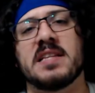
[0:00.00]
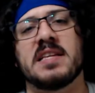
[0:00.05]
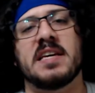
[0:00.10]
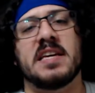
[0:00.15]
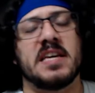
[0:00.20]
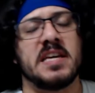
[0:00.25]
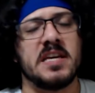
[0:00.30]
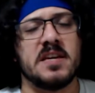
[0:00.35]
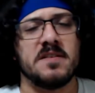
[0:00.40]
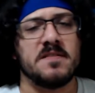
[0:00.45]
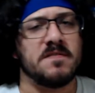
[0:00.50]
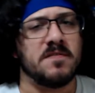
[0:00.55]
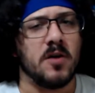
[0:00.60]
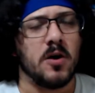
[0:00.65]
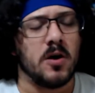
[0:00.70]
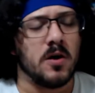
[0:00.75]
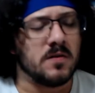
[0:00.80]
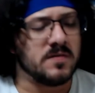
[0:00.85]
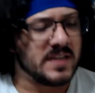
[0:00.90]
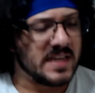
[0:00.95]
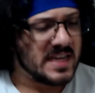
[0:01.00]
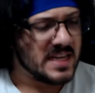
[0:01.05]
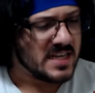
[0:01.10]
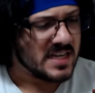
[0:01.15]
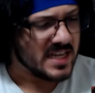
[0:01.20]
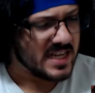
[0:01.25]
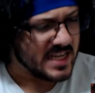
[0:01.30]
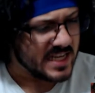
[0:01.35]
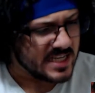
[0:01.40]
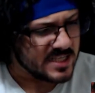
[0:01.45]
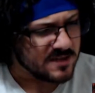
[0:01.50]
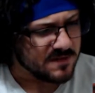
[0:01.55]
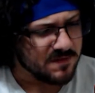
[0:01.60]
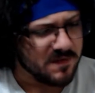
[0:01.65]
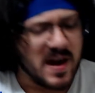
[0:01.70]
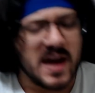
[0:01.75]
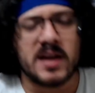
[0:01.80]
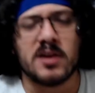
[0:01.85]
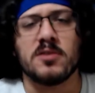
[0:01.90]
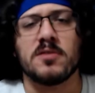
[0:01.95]
he evolved into his
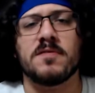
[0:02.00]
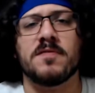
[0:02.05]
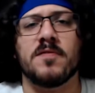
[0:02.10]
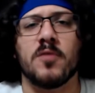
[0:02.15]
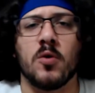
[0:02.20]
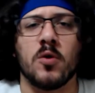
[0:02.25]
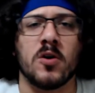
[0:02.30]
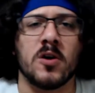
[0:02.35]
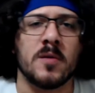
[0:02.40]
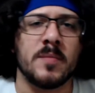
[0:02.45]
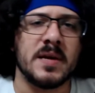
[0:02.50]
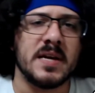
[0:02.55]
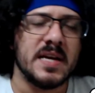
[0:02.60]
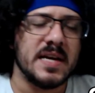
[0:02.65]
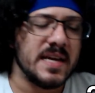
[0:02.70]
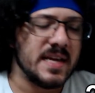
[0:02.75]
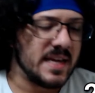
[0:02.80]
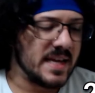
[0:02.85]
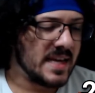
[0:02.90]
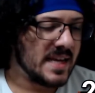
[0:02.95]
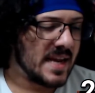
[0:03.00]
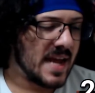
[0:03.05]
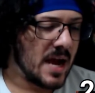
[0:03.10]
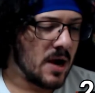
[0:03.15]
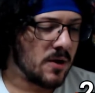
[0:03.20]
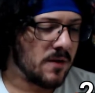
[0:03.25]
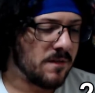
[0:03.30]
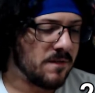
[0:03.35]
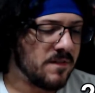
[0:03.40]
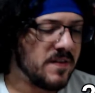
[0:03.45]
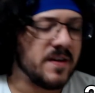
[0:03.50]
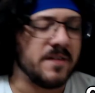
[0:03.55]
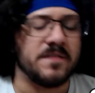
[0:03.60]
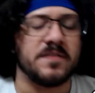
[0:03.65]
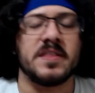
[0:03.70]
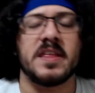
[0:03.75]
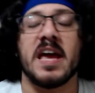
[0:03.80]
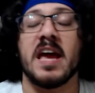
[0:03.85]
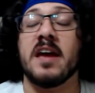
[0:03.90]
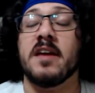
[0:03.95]
final form in our
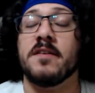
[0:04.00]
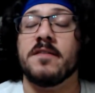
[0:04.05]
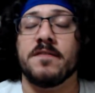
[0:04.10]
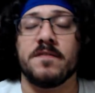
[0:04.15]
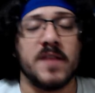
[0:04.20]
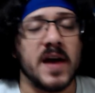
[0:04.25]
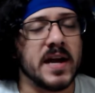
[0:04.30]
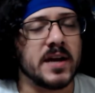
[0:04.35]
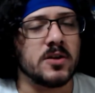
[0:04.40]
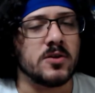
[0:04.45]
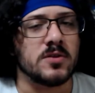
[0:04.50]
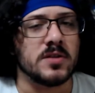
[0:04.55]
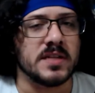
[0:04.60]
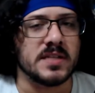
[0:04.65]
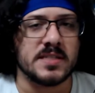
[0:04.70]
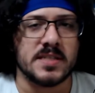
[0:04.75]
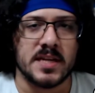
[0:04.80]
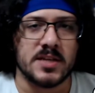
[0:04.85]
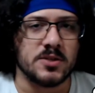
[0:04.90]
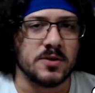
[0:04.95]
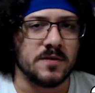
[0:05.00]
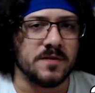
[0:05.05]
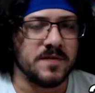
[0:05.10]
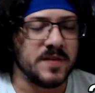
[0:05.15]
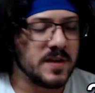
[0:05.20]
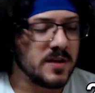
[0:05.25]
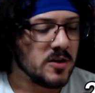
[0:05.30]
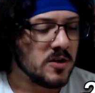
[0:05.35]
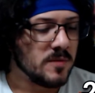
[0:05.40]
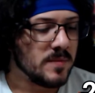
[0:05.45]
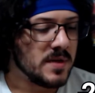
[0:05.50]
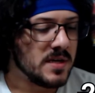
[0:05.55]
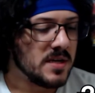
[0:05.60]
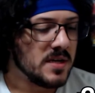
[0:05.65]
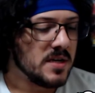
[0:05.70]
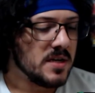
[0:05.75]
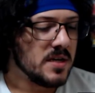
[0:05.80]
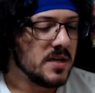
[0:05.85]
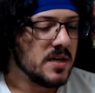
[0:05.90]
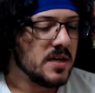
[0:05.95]
5th and final essential film,
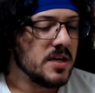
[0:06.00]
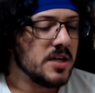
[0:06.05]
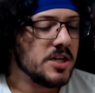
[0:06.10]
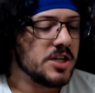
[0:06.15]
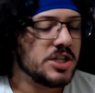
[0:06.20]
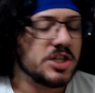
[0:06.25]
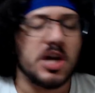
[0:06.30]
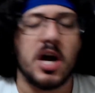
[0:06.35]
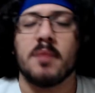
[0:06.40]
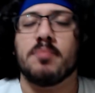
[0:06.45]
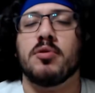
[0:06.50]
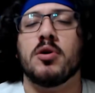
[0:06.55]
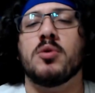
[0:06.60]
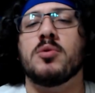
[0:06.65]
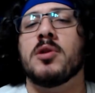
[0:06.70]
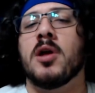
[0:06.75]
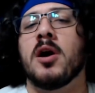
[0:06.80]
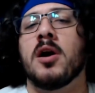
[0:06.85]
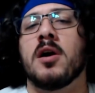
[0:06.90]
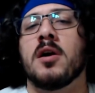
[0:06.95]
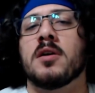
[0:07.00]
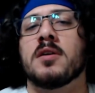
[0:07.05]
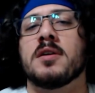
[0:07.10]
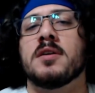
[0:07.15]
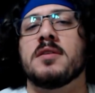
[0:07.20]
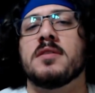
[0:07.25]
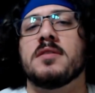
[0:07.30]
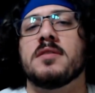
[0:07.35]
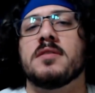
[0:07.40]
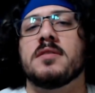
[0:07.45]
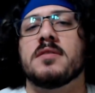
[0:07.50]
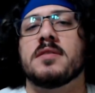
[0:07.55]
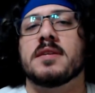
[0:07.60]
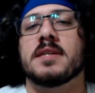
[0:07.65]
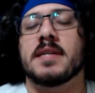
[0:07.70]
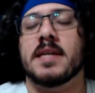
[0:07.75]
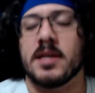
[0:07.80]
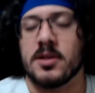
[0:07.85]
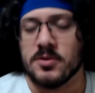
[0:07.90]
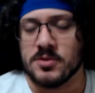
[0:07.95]
Sha Pro Long,
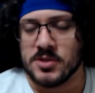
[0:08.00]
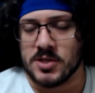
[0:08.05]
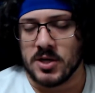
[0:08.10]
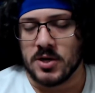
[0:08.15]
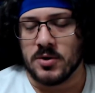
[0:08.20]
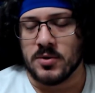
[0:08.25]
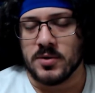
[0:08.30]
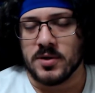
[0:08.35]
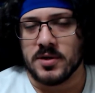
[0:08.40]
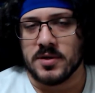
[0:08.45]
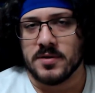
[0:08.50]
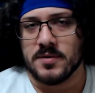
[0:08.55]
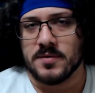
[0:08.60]
Killzone.